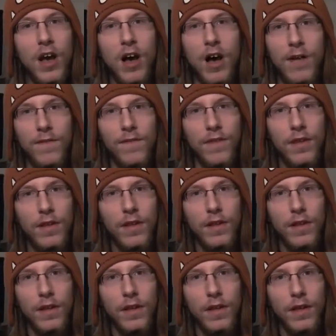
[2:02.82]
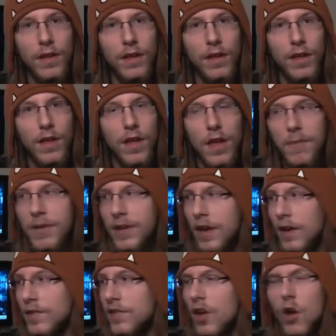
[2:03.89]
off.
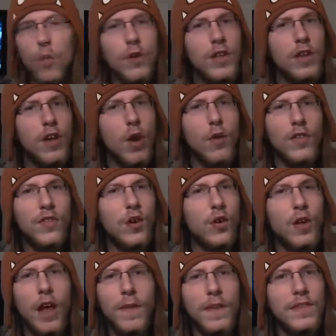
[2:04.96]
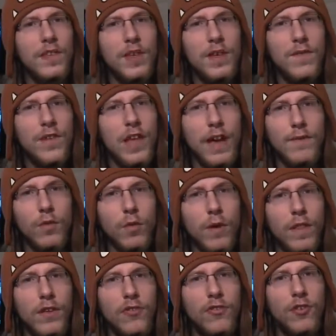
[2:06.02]
Because when you go to turn on the TV after one
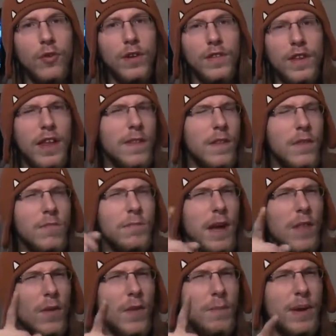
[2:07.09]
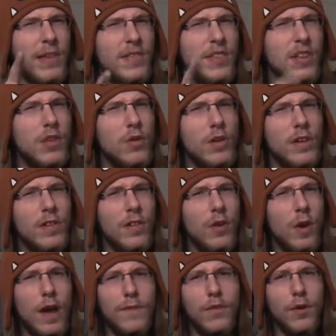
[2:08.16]
of these shootings, and by the way, the best thing you can
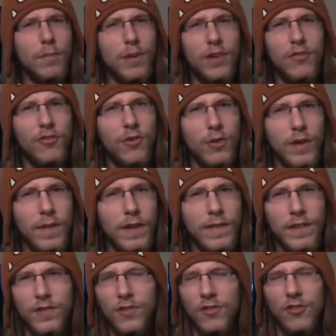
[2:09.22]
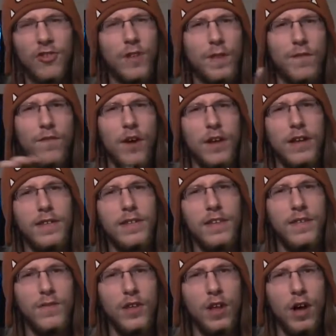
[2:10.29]
do after a big shooting like this is to shut the fucking
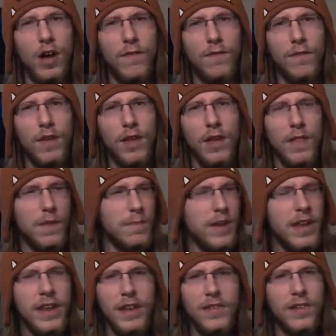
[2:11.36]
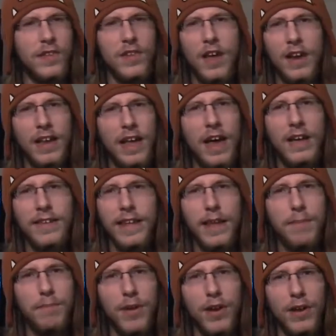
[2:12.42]
TV off. The media does not a
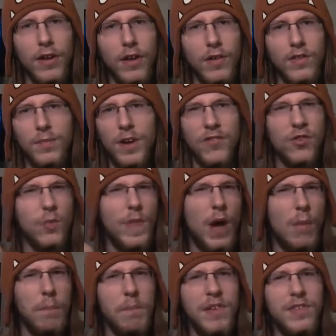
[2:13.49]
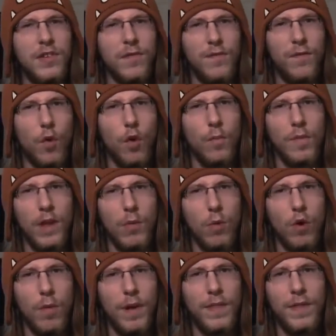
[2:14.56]
goddamn bit of good, especially with how misinformed they
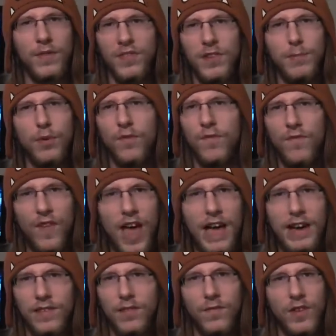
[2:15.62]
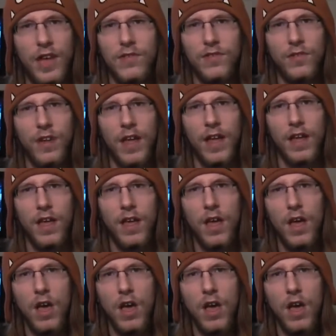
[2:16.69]
were about the simple facts of yesterday.